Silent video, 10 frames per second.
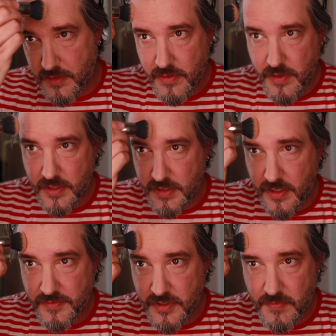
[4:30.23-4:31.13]
This
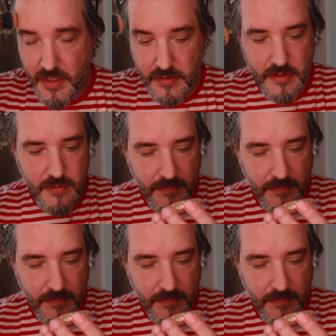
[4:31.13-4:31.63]
stuff smells